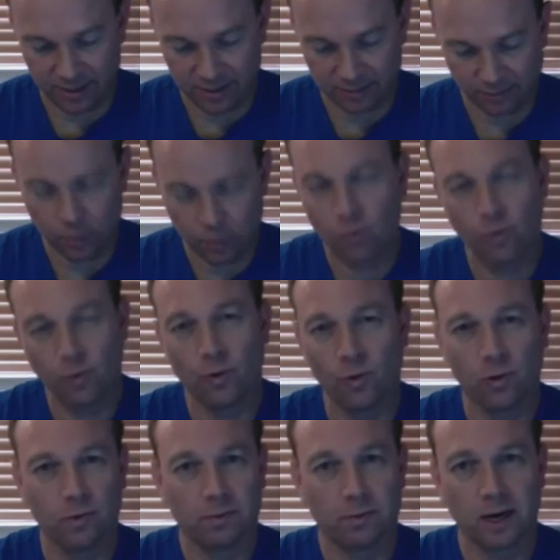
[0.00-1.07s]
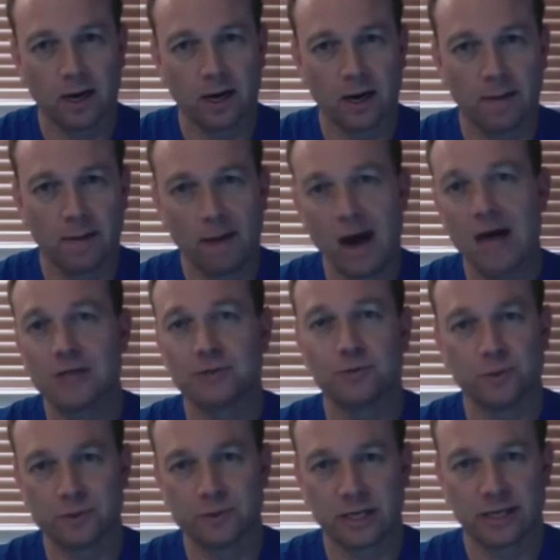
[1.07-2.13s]
some cool
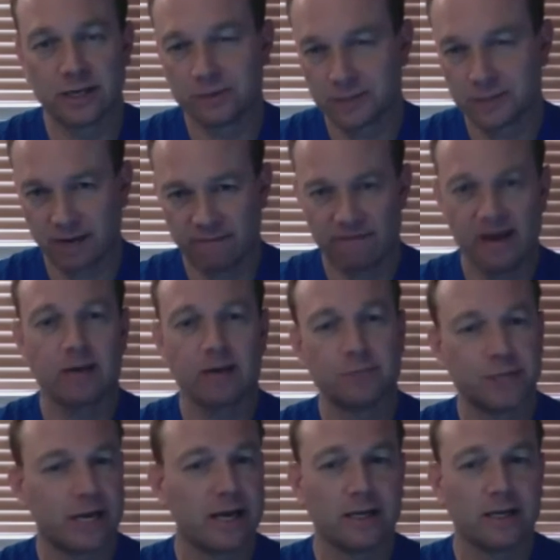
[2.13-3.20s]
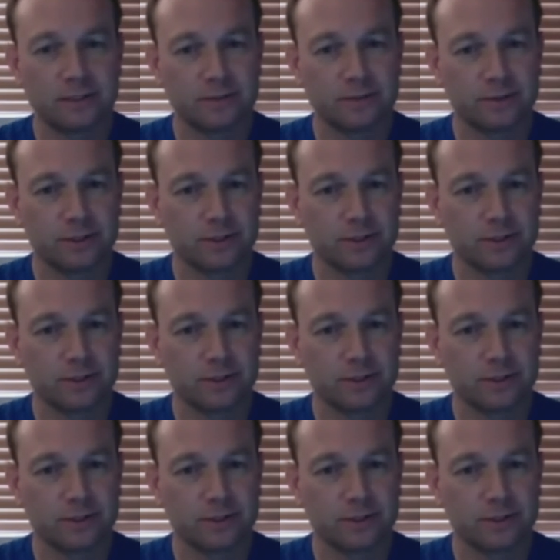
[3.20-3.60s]
modules that use like Phantom.js,